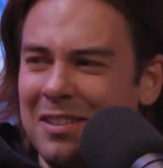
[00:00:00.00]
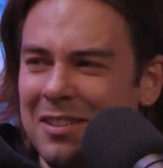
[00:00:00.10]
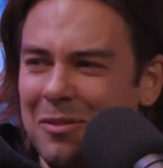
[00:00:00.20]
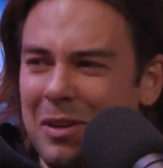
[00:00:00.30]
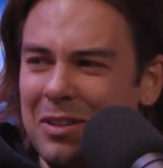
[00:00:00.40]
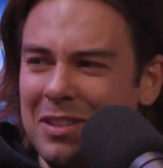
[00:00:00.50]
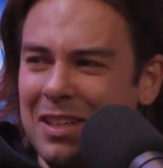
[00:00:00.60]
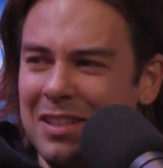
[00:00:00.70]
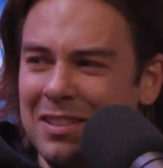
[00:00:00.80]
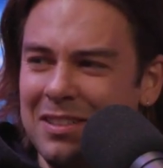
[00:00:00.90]
Yeah.
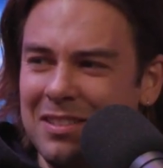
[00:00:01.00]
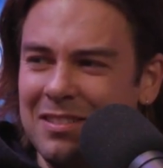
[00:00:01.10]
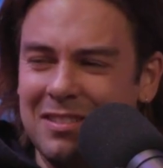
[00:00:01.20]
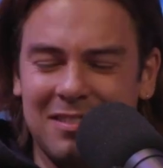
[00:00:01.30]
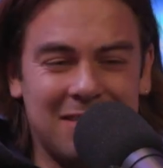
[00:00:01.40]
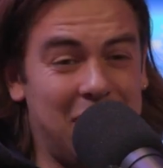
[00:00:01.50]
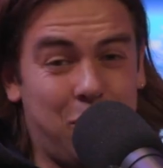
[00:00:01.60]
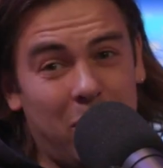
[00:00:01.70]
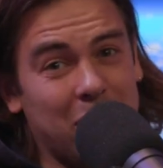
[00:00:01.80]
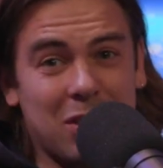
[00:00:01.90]
Weirdly. Yeah.
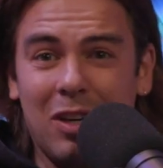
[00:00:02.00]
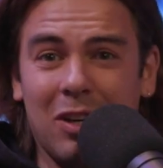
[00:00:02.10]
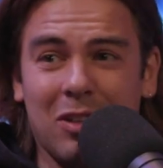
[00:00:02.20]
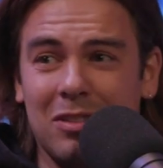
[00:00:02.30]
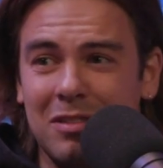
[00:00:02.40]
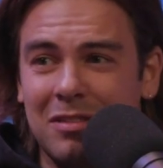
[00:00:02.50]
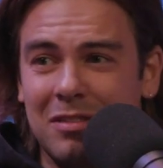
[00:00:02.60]
He's really tall.